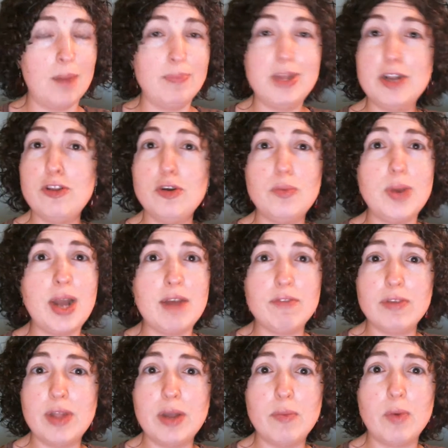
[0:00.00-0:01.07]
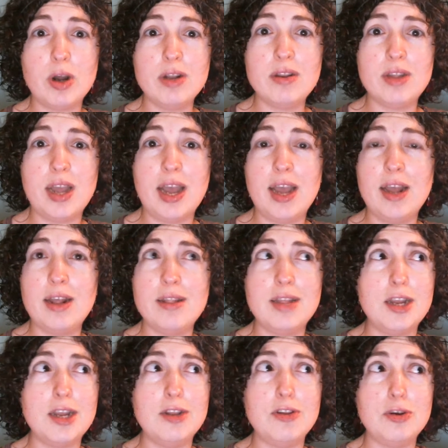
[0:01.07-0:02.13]
They do whatever they want and
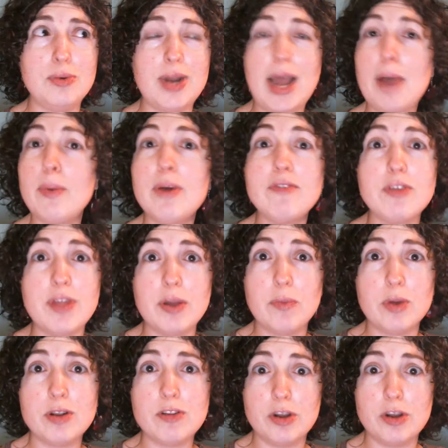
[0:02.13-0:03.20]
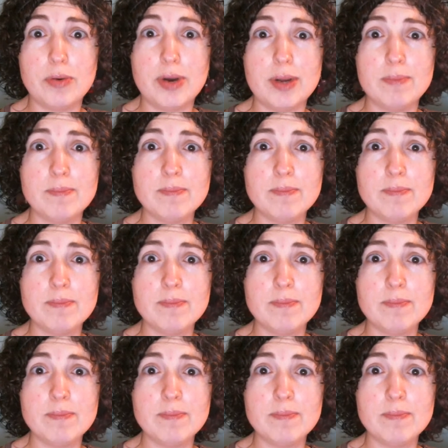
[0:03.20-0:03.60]
they do it however they want to do it.